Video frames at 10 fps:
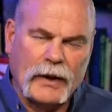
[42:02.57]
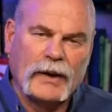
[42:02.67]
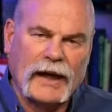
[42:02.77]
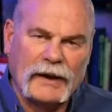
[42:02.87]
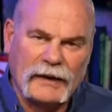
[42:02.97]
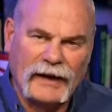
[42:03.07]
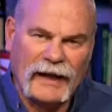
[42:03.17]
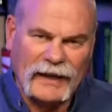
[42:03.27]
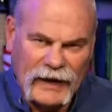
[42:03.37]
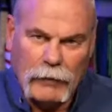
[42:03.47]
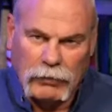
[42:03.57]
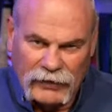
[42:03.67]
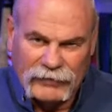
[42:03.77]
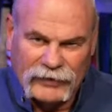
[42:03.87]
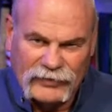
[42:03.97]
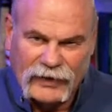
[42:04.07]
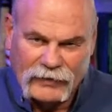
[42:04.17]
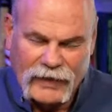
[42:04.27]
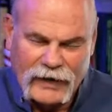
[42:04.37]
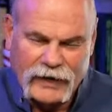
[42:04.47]
okay, I cannot believe he
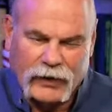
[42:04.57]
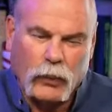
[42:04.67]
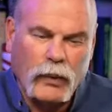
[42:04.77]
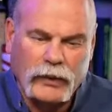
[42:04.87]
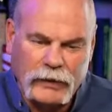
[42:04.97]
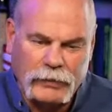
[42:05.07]
stuck that in there. What would